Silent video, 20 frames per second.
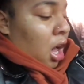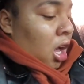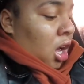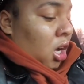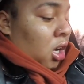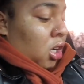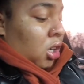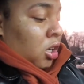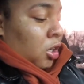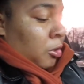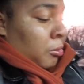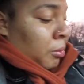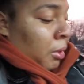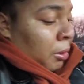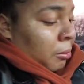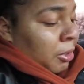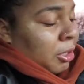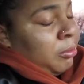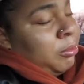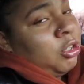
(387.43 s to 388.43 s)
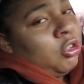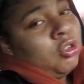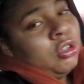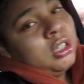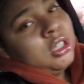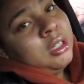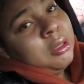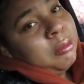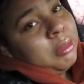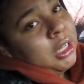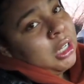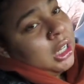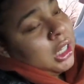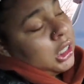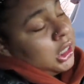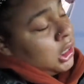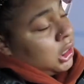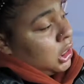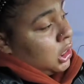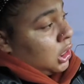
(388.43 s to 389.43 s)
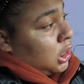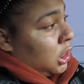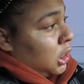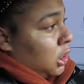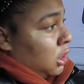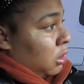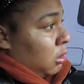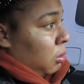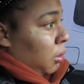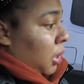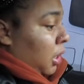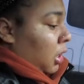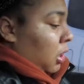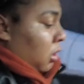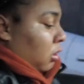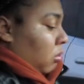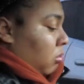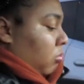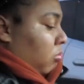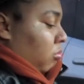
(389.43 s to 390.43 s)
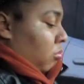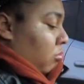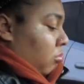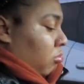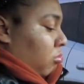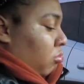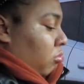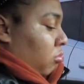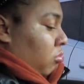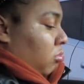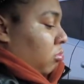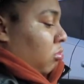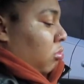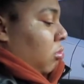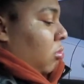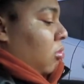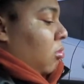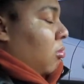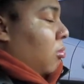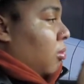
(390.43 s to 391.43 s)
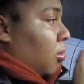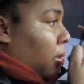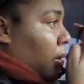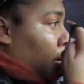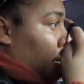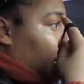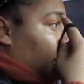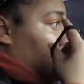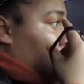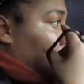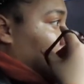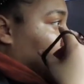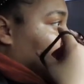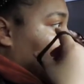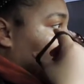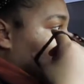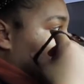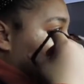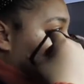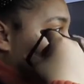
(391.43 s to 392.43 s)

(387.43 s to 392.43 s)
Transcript: Um, I might be going to get my license this week. Yeah. Might as well.